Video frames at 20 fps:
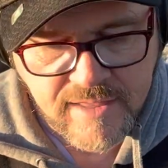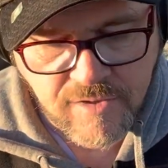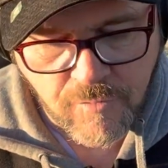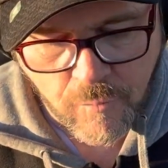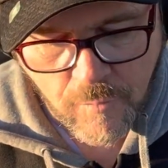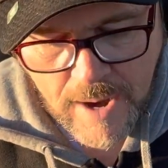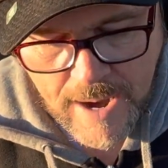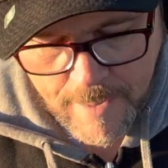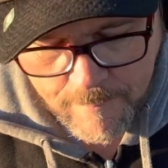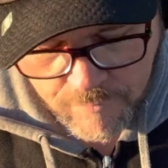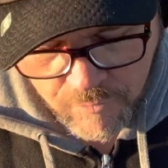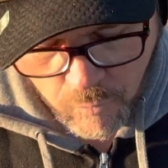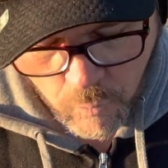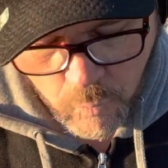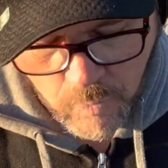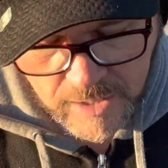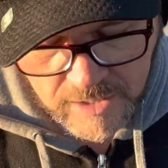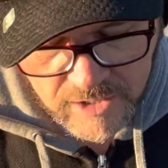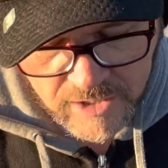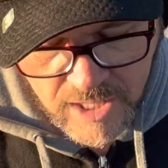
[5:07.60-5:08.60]
the Rams
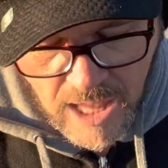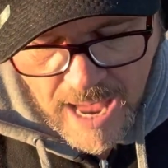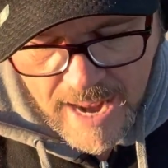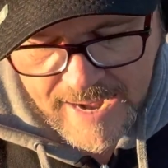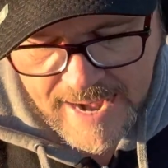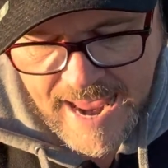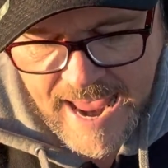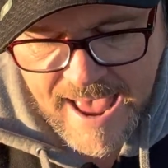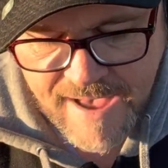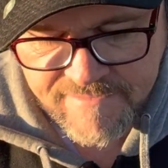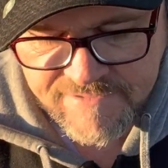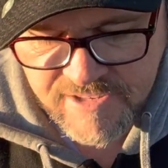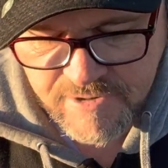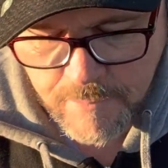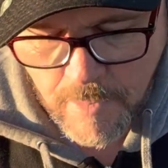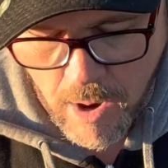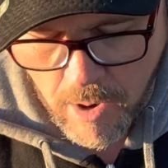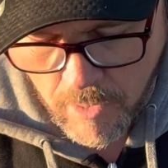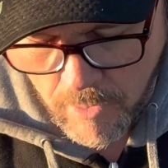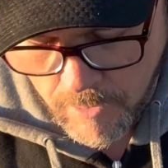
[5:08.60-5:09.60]
will not have
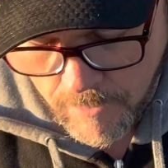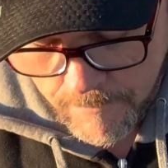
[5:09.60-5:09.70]
tomorrow.